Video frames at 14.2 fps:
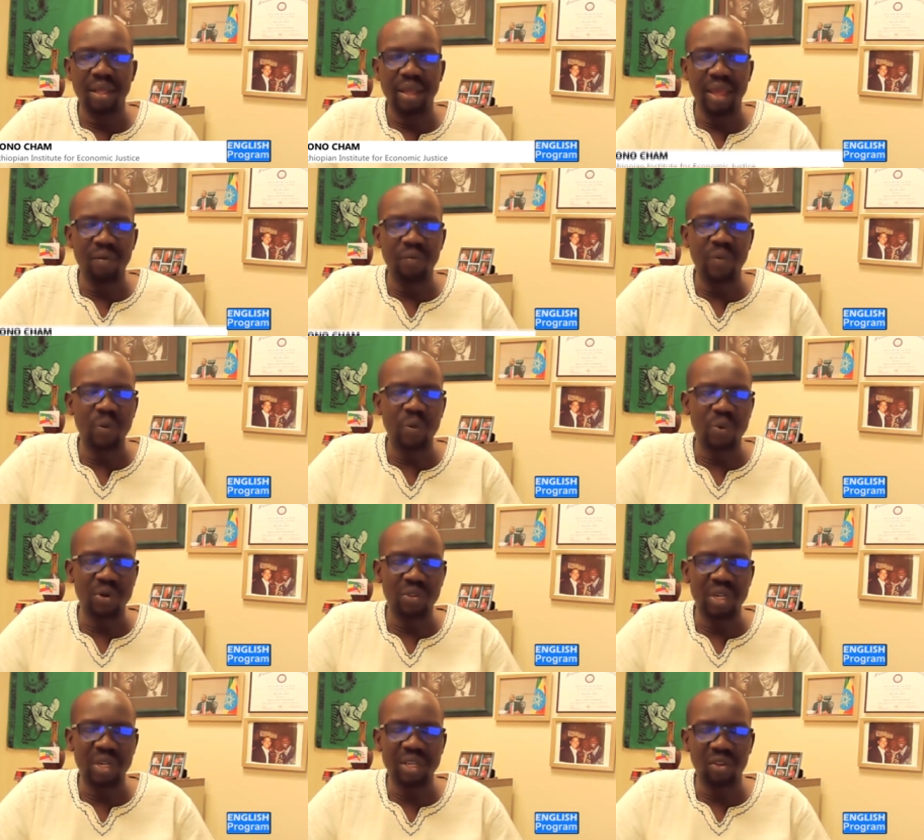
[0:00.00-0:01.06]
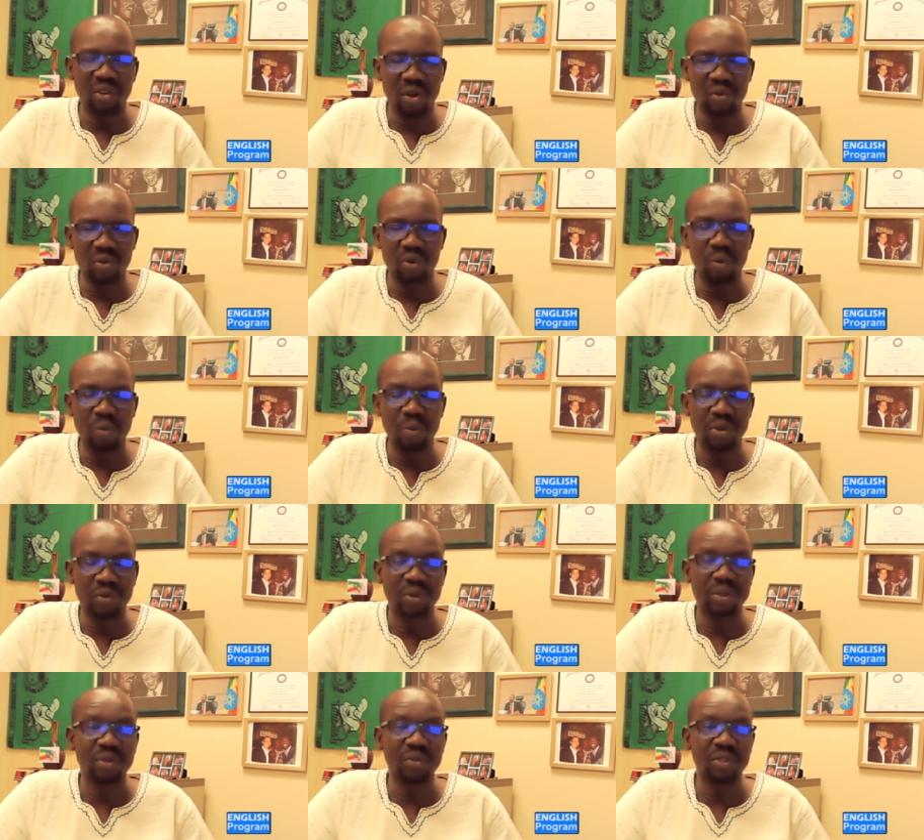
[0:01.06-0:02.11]
every person I talked to
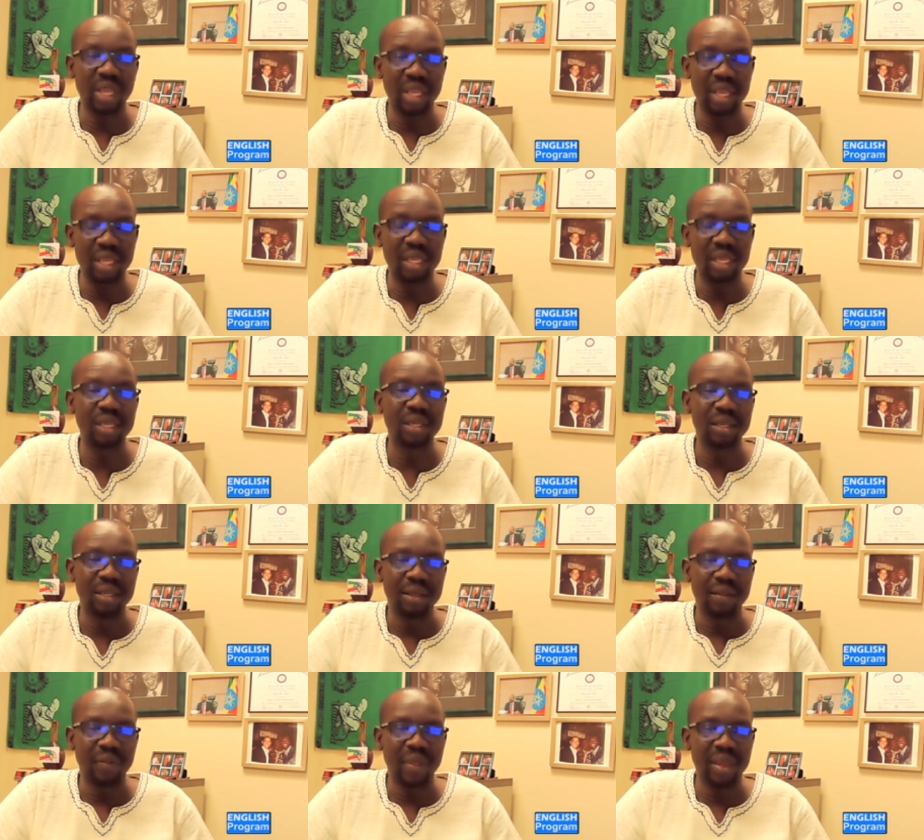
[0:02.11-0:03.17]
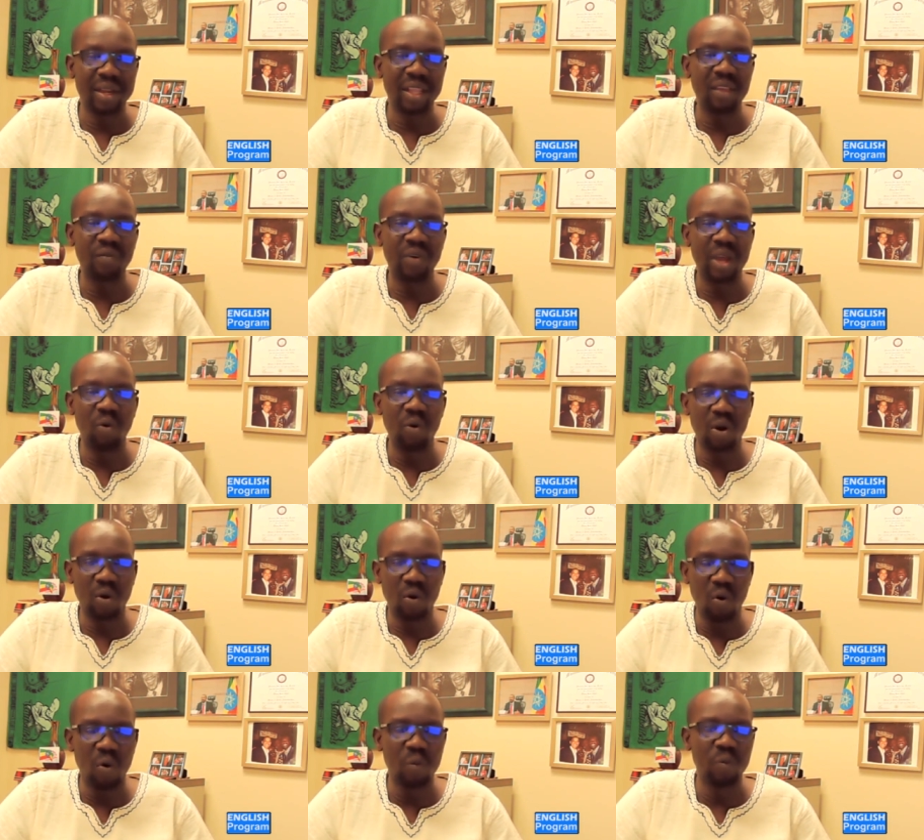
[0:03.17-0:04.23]
almost saying that if I were
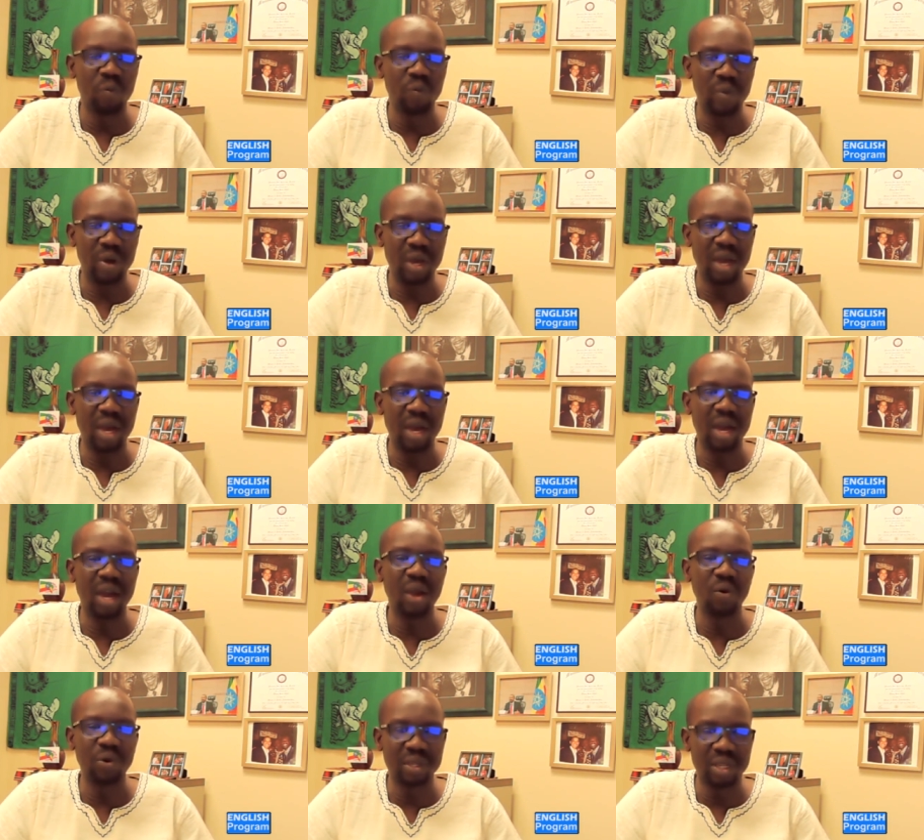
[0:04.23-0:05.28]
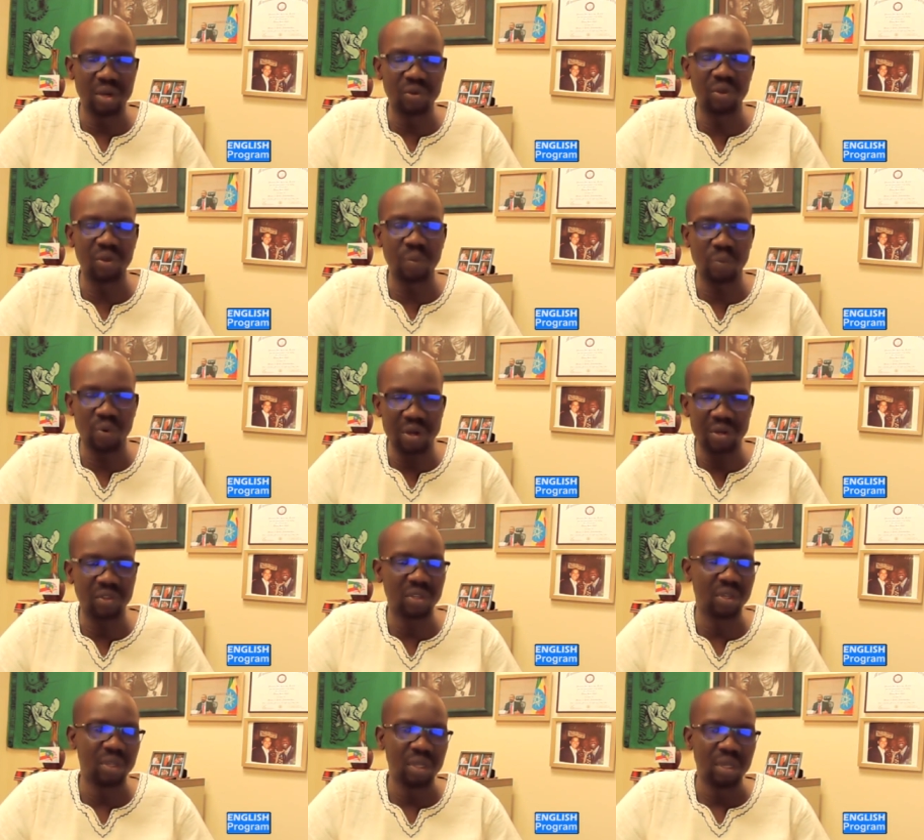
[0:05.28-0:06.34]
home, I would go to the
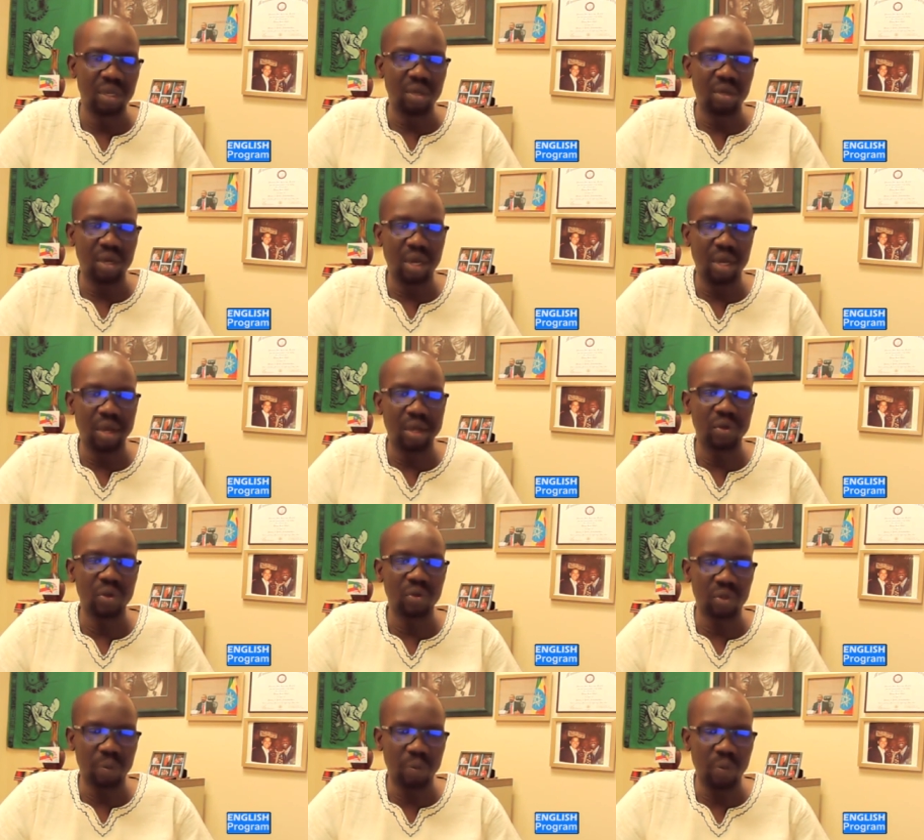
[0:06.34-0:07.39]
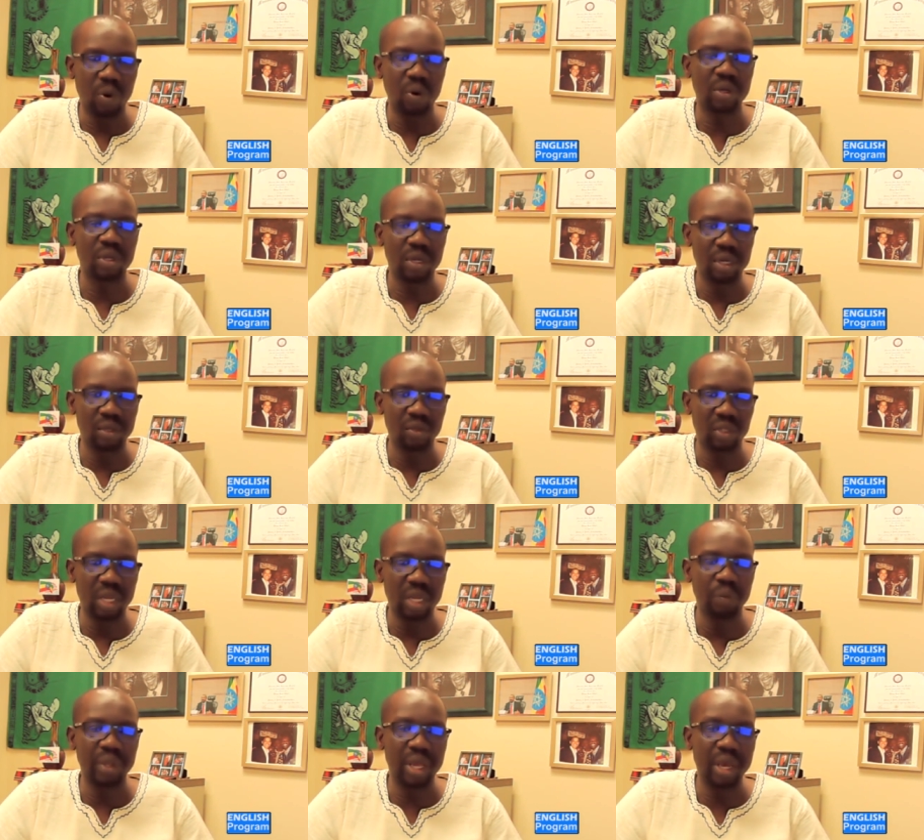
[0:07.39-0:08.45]
front to support and
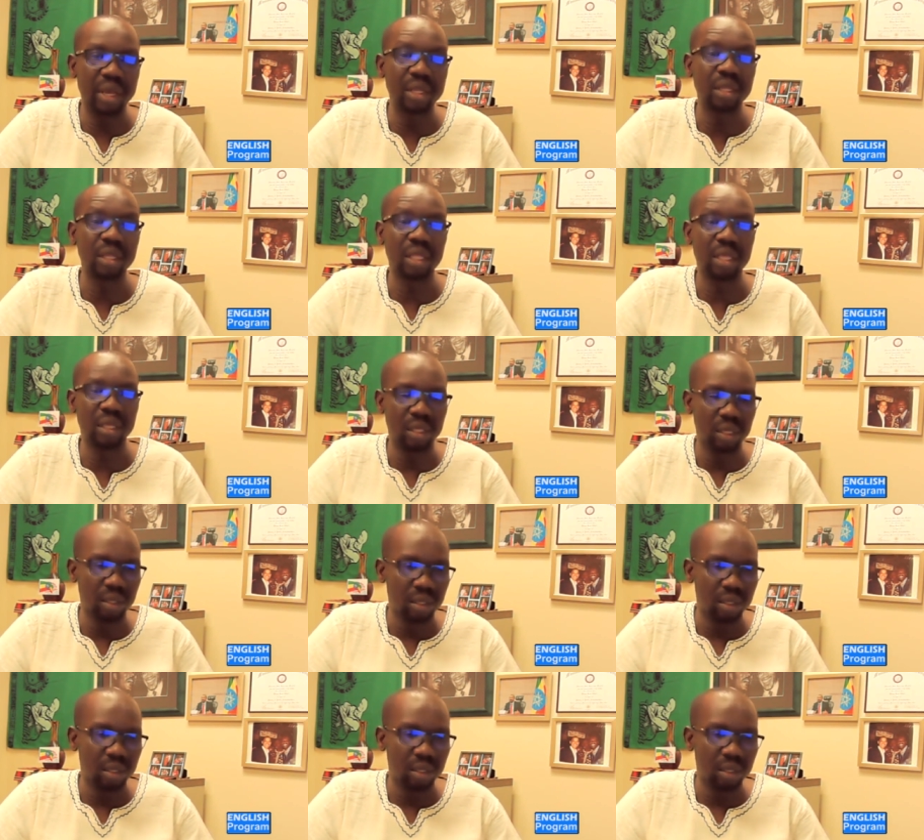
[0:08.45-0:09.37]
stand behind the